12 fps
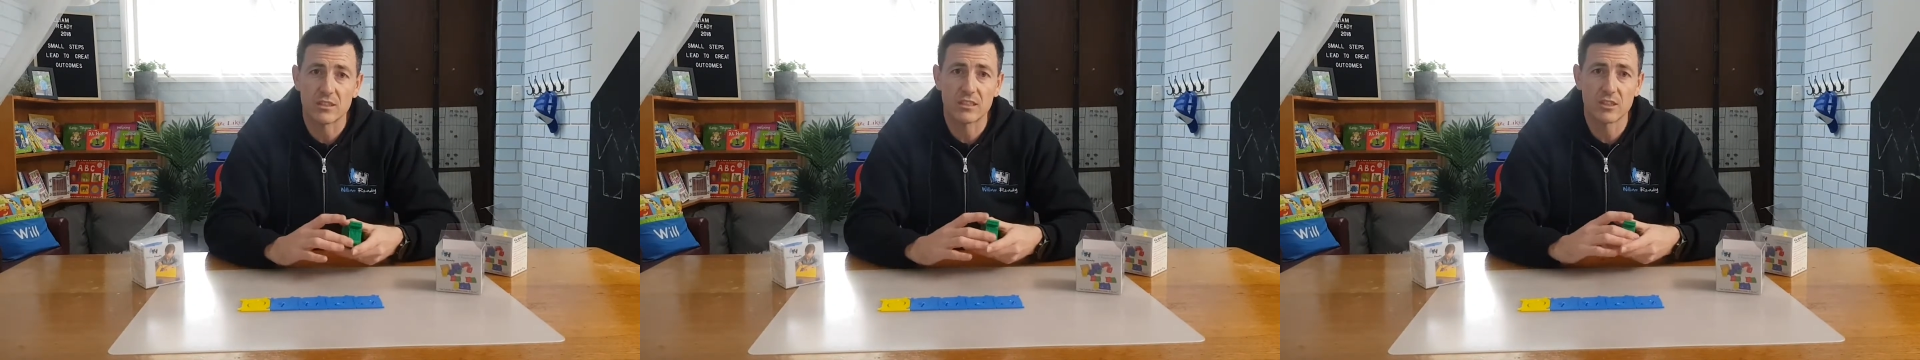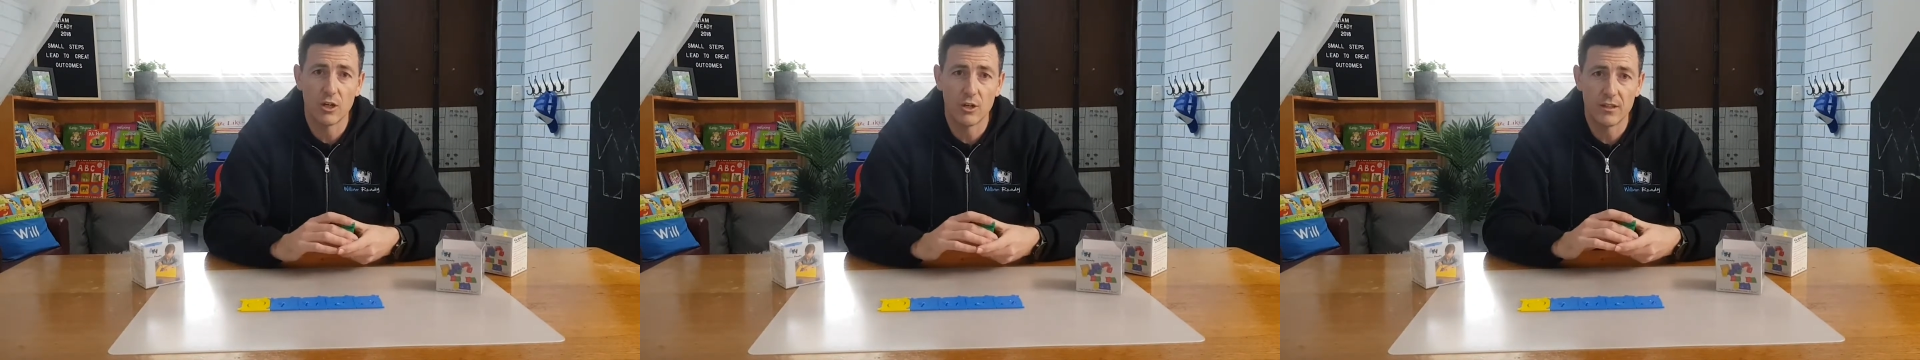
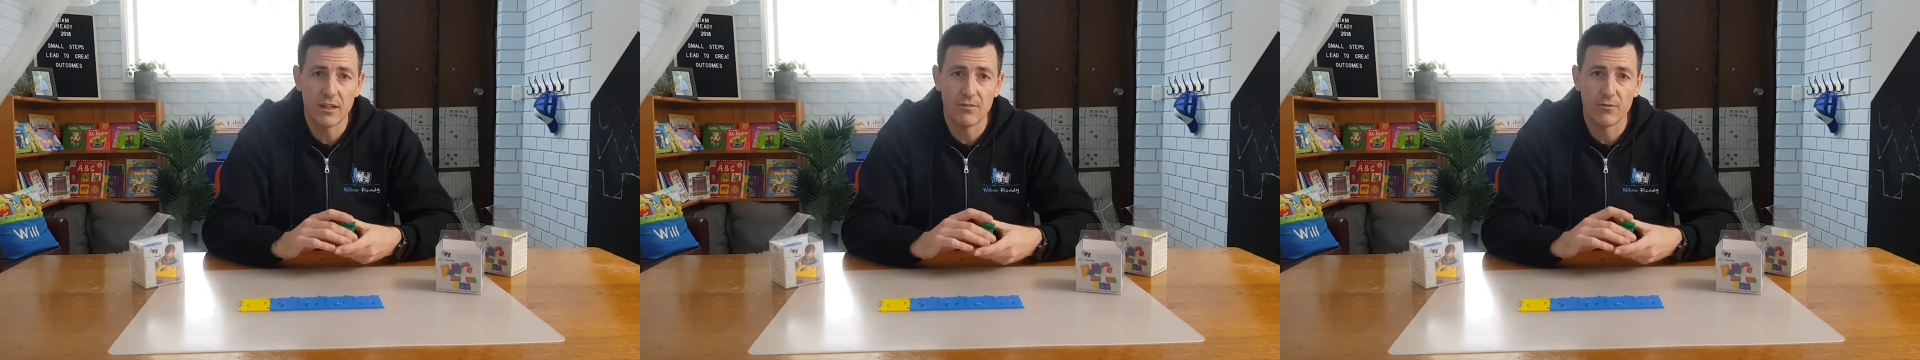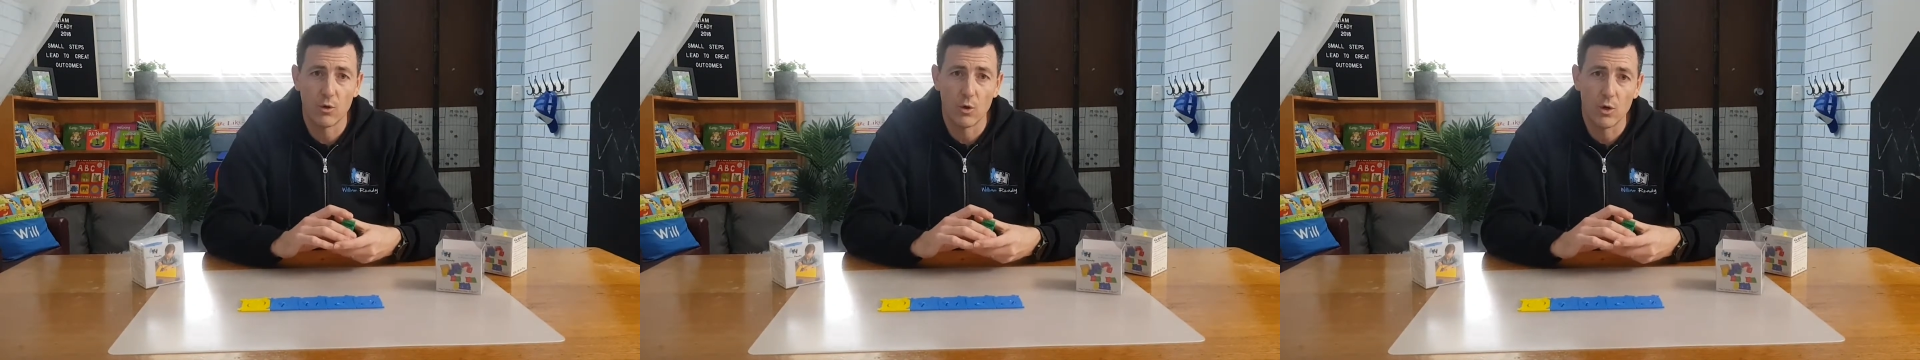So
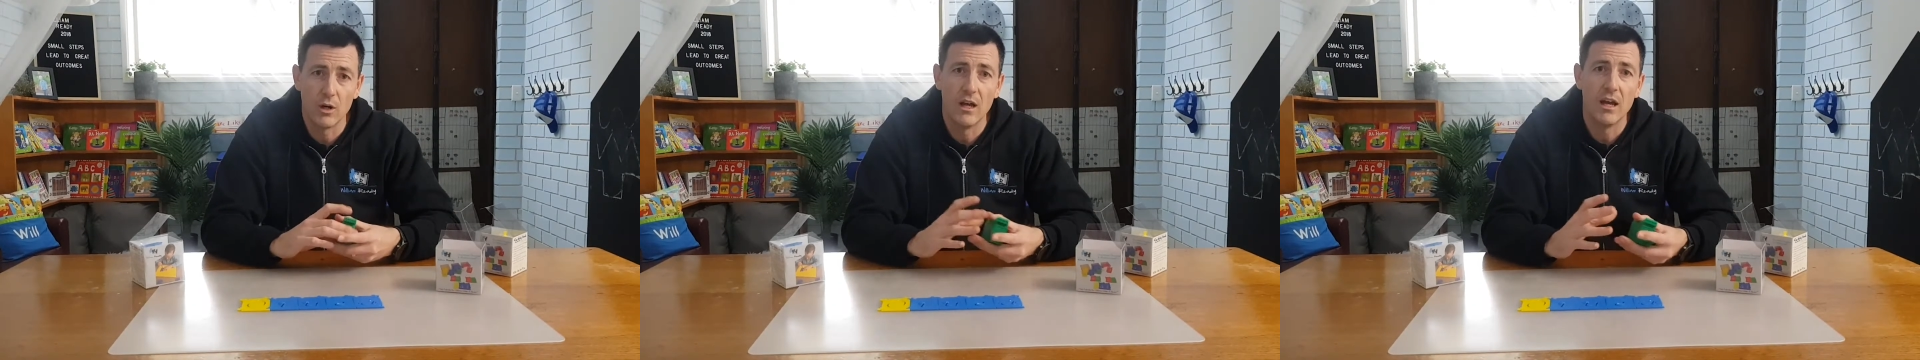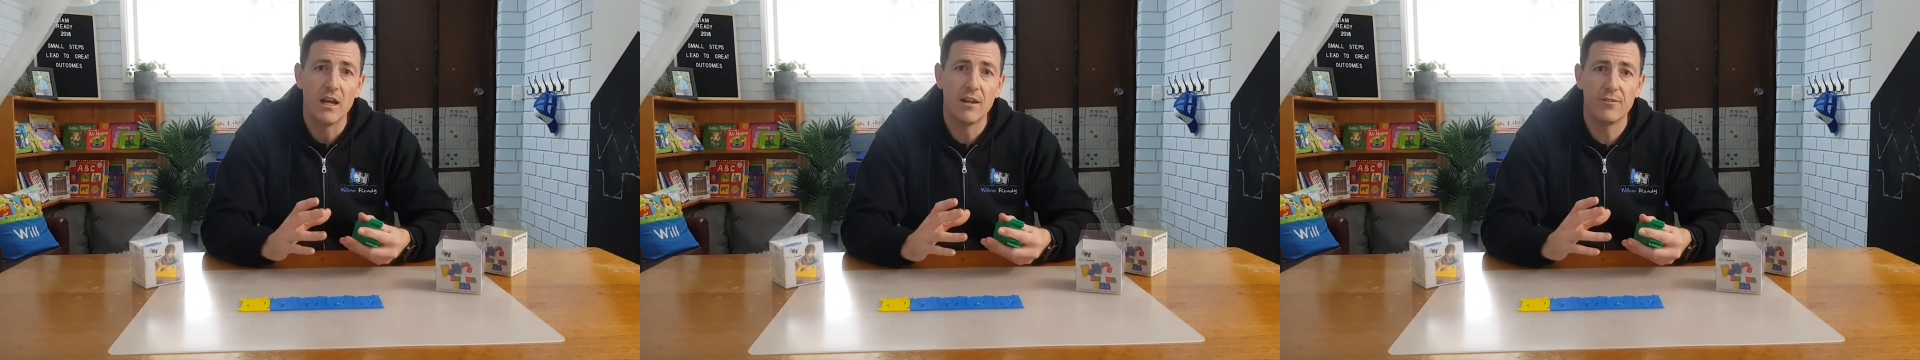therefore,
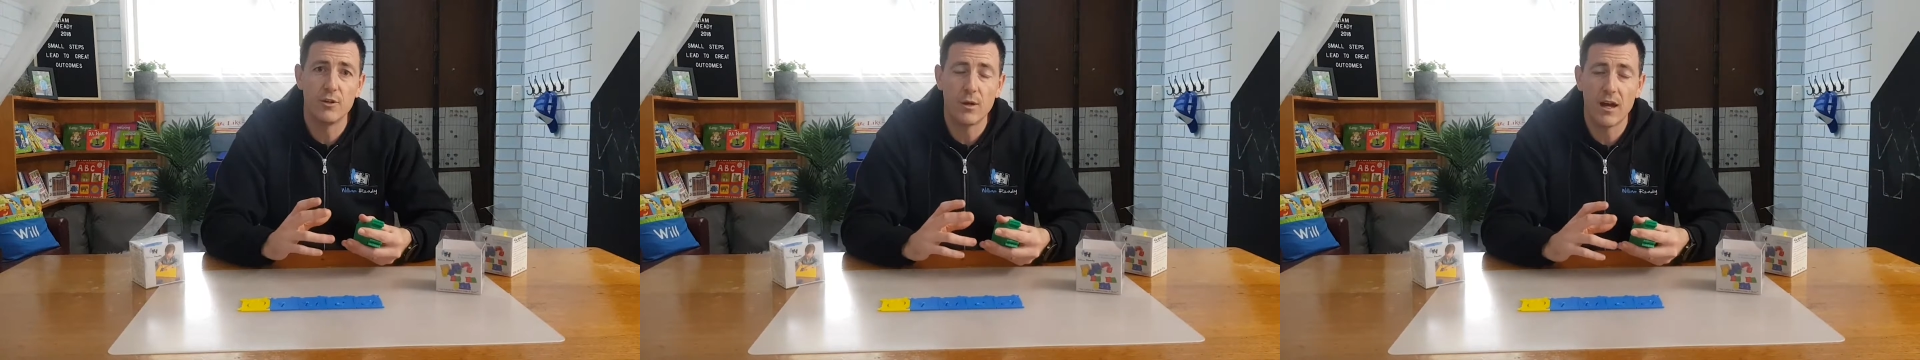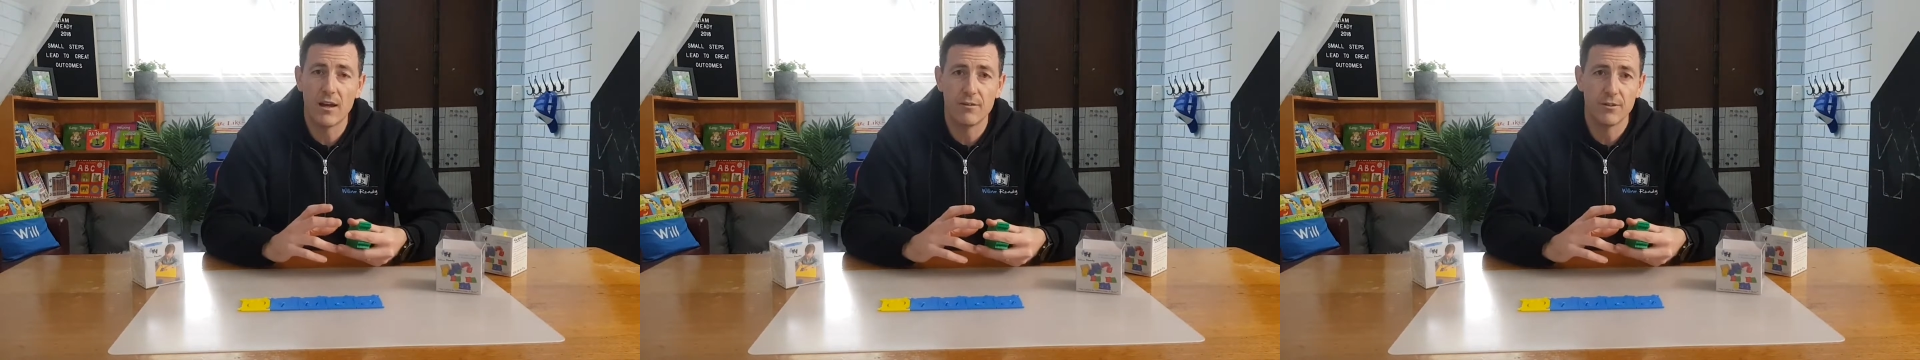if you
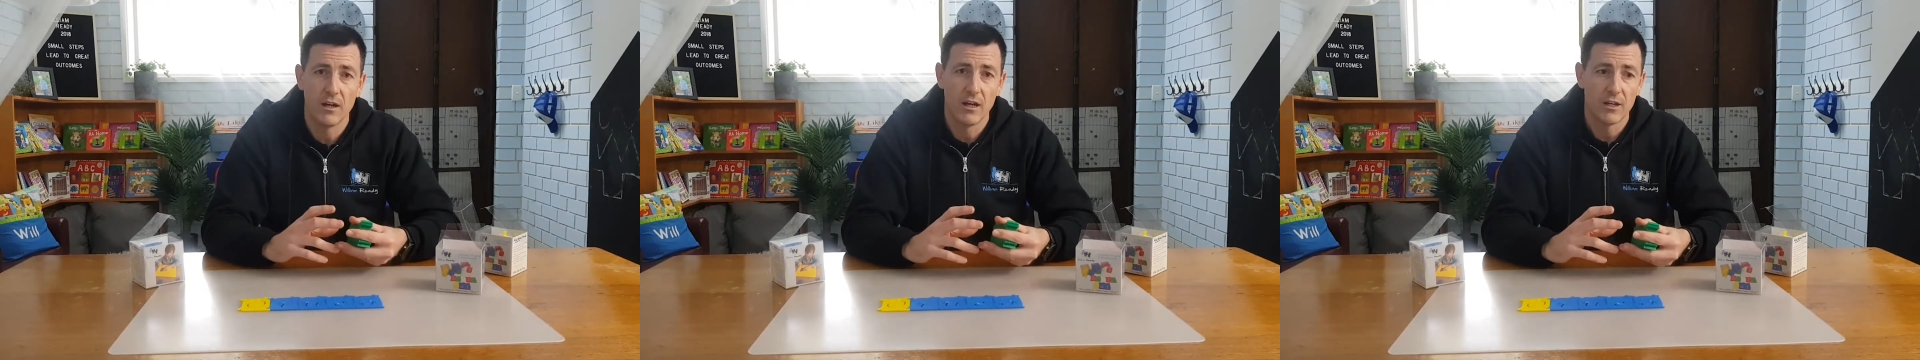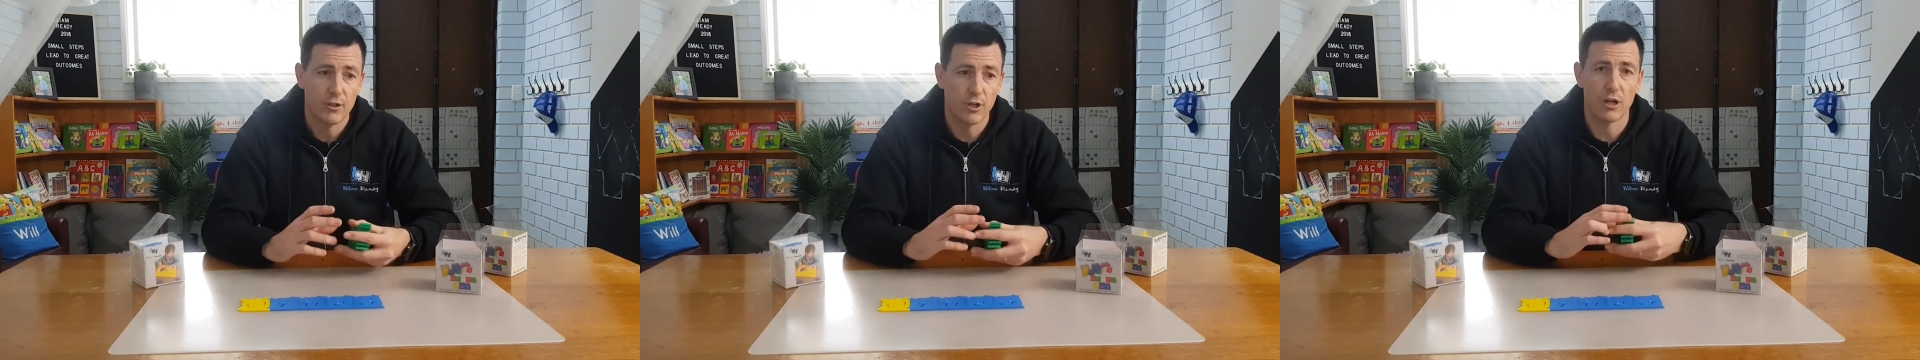have
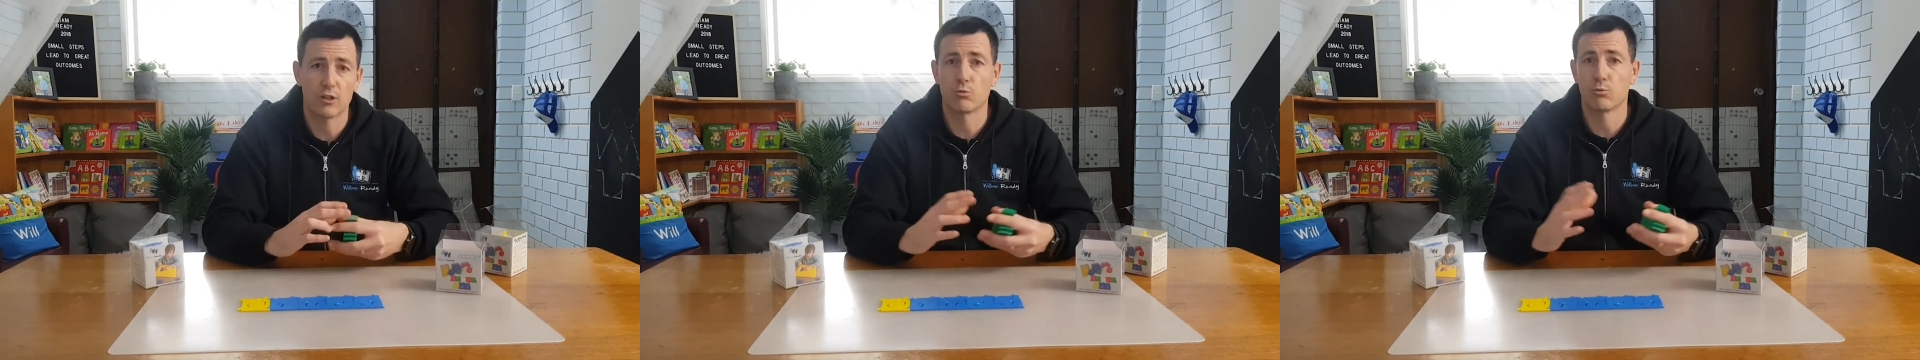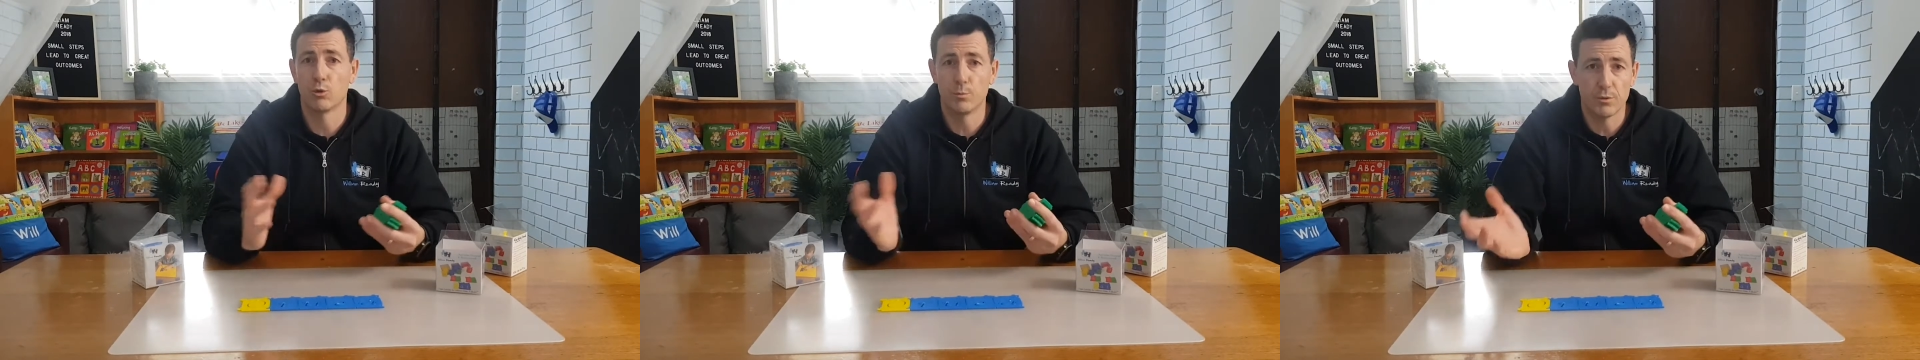a
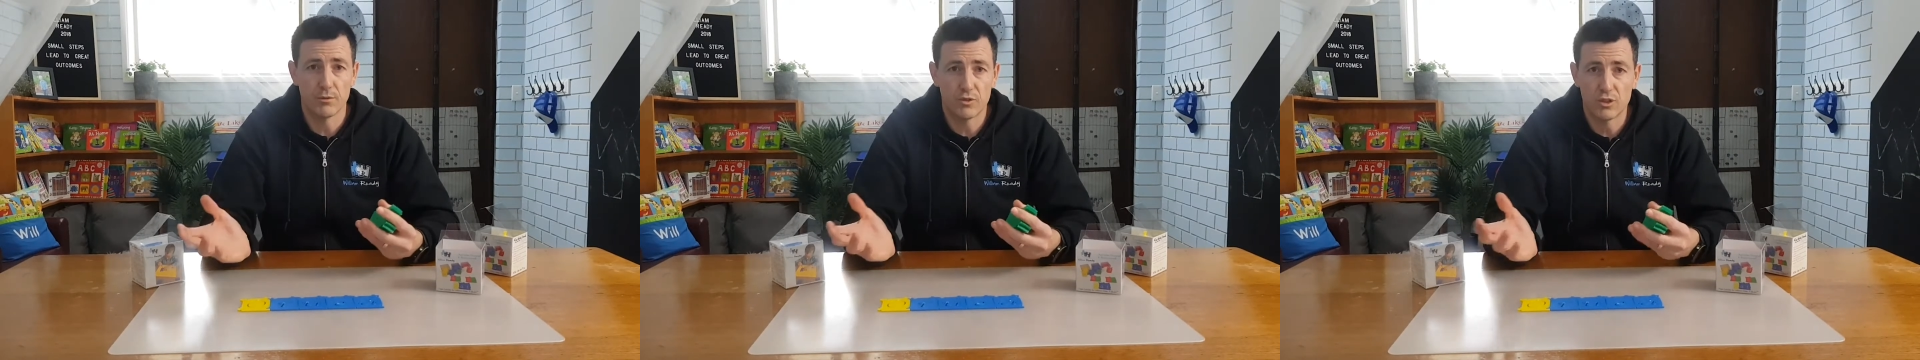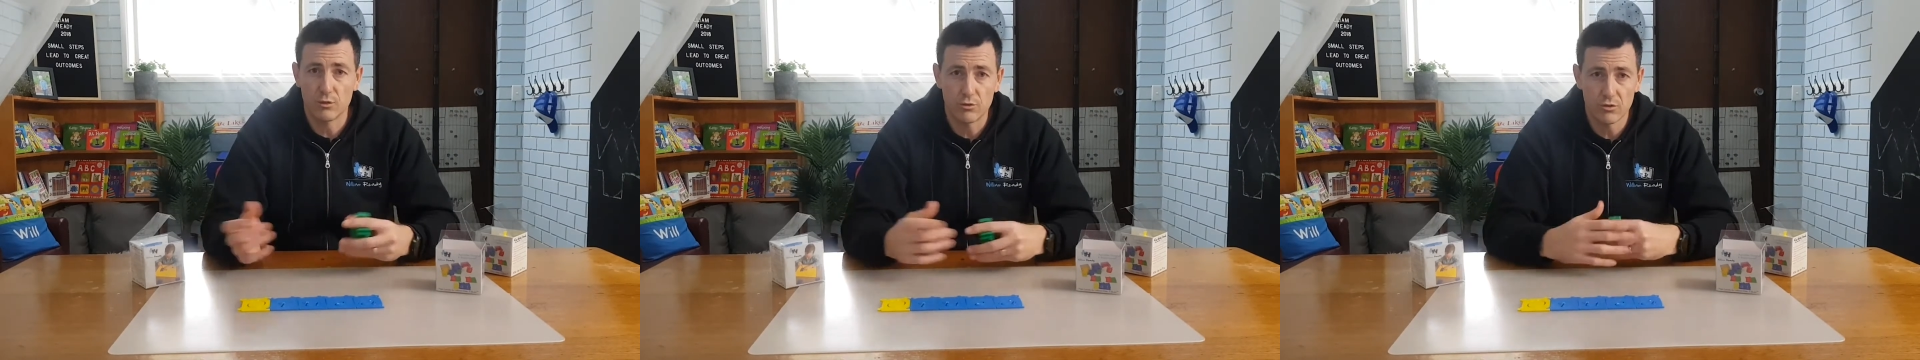group of
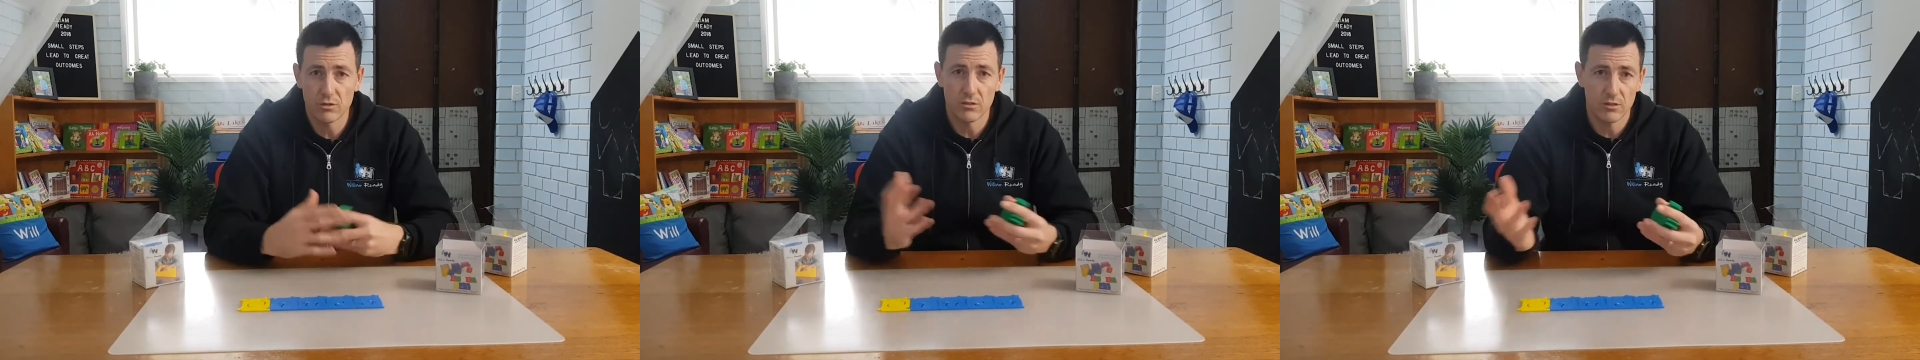children,